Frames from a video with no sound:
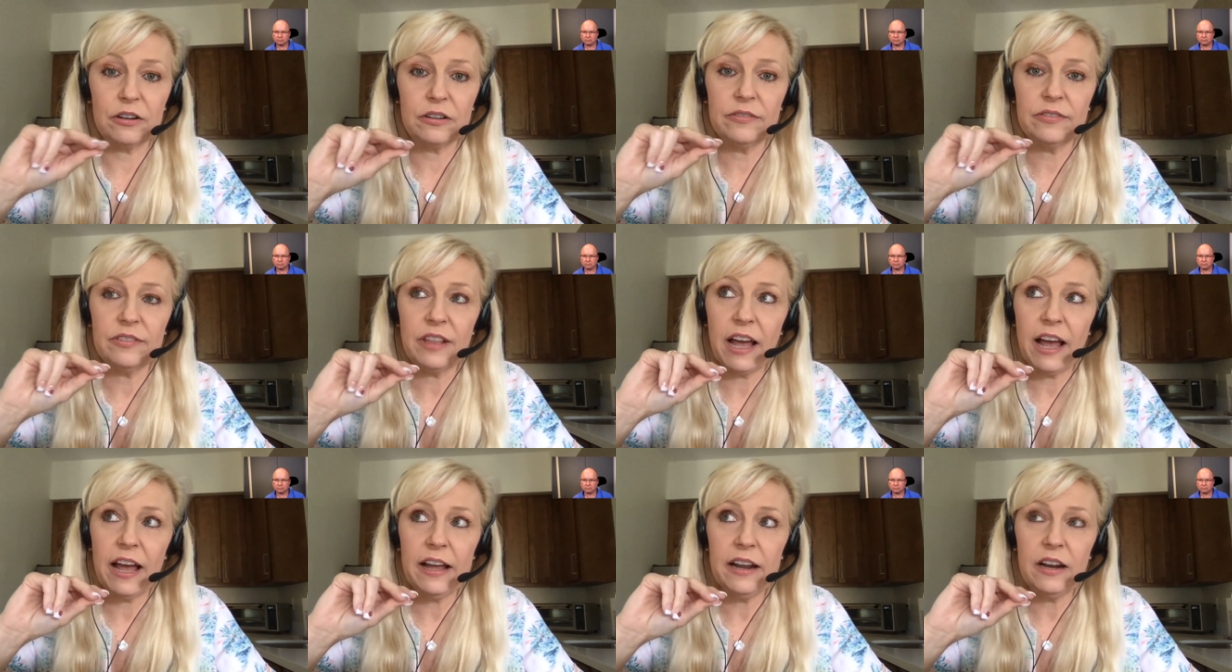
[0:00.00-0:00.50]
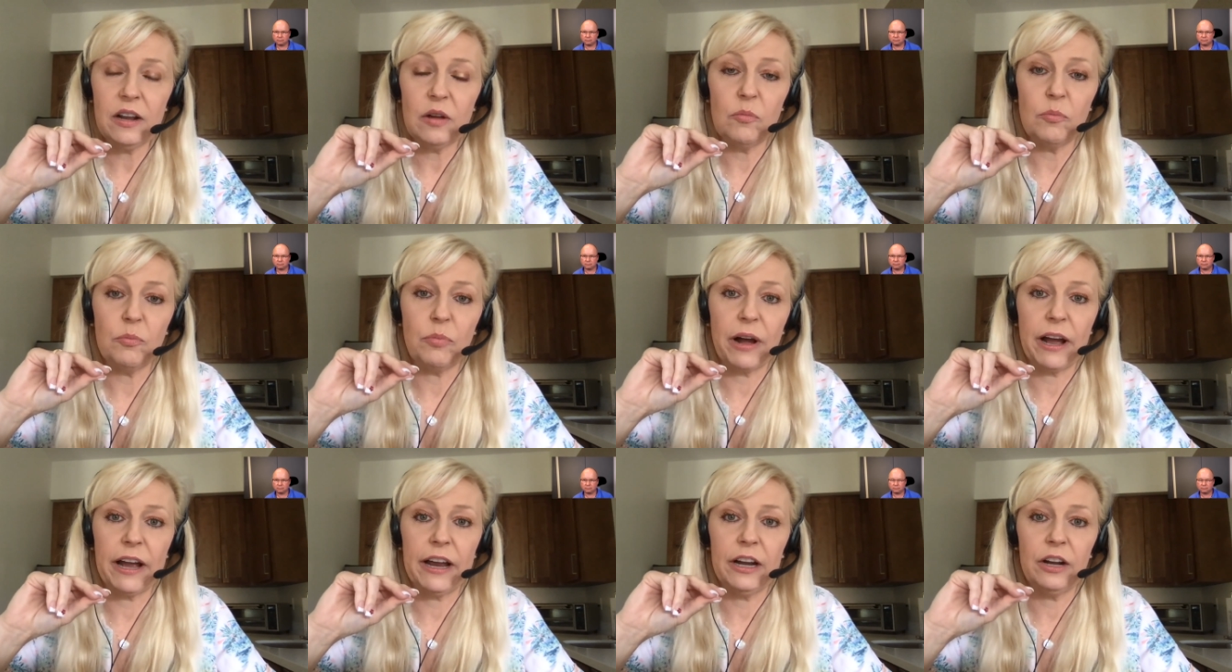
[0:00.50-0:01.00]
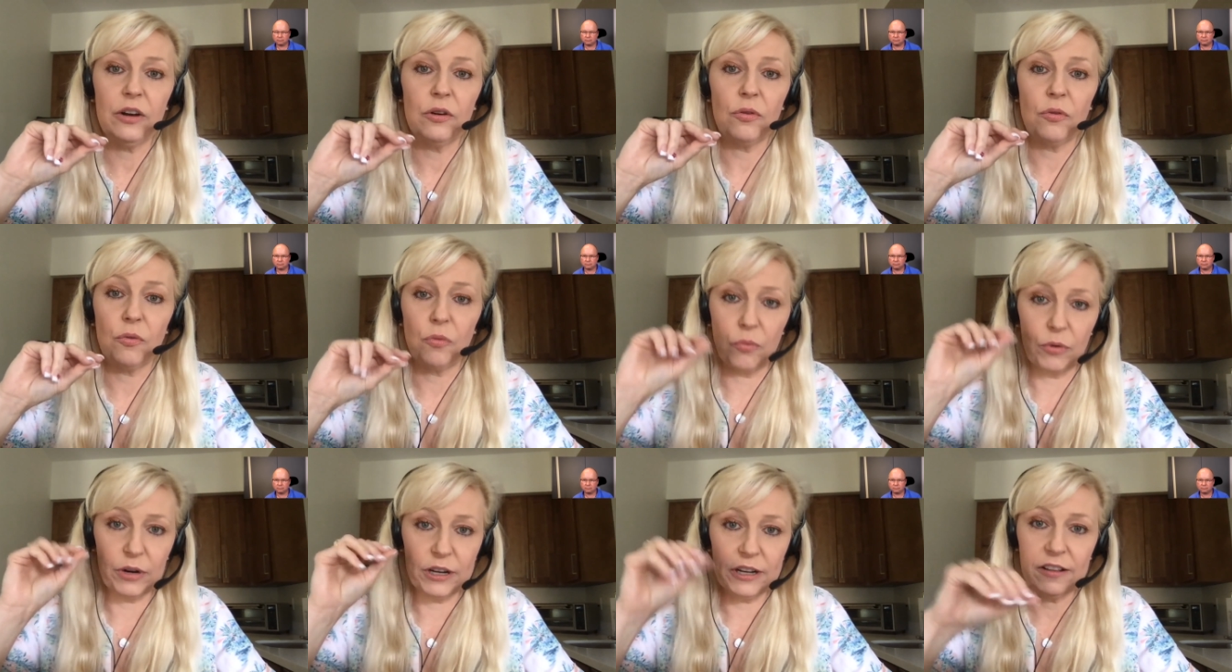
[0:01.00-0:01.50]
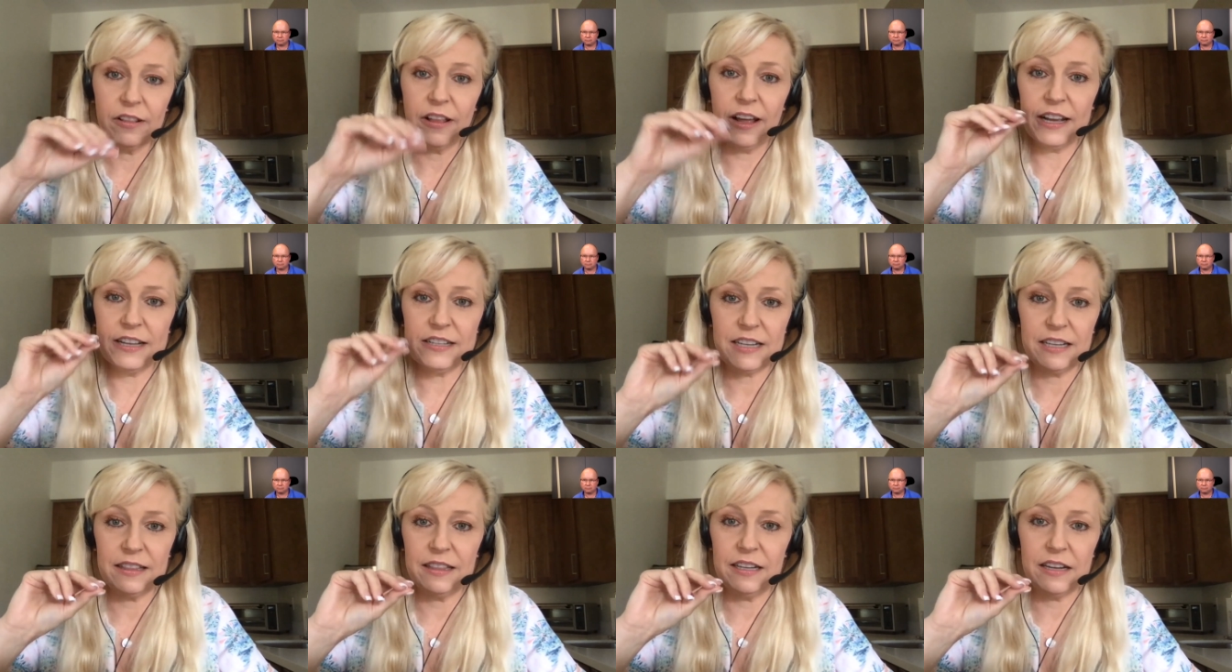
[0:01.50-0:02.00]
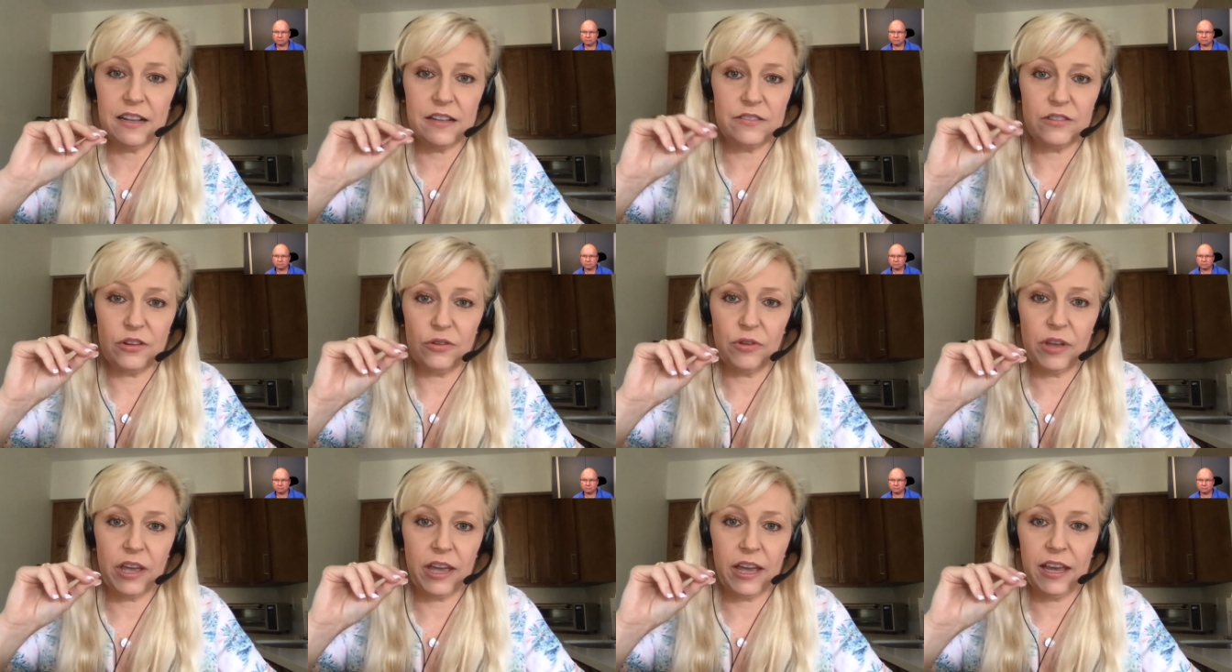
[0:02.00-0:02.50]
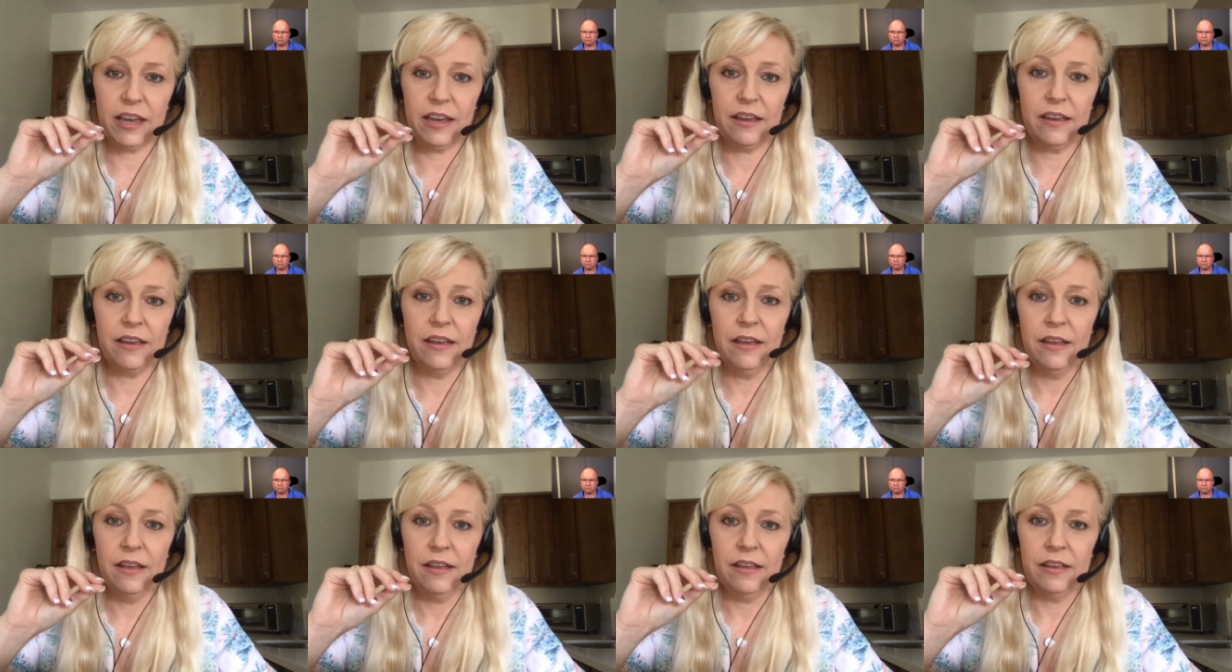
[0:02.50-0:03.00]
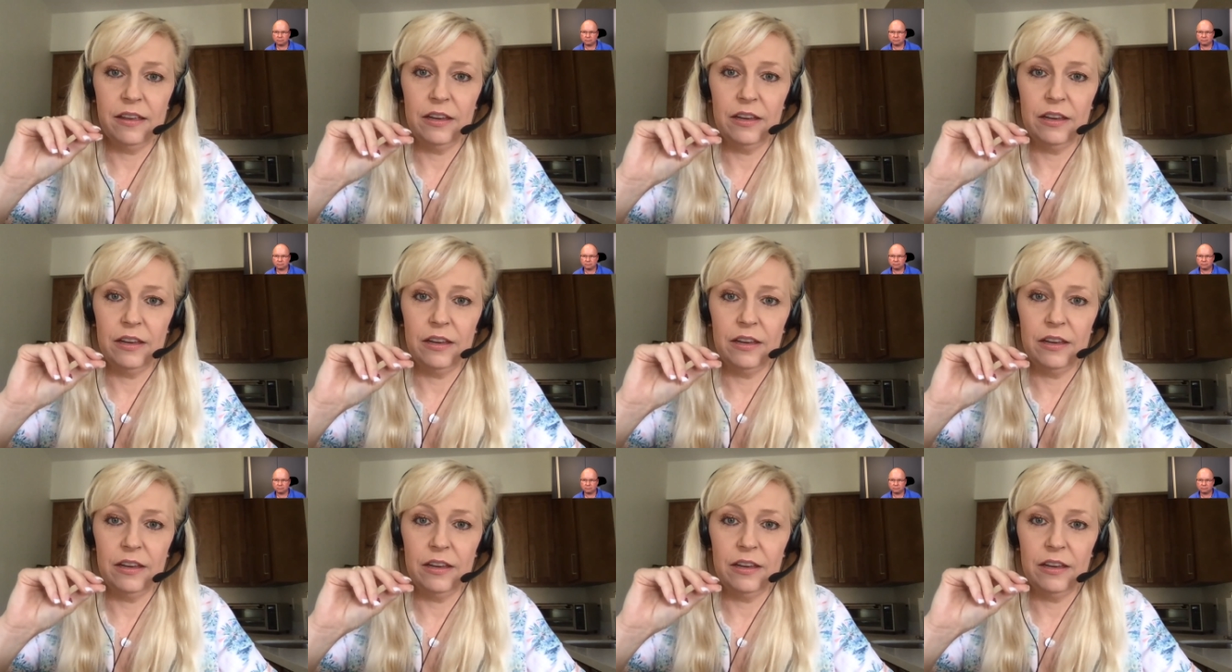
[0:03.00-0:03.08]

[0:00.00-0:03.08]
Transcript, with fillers: out of that by realizing that it's okay,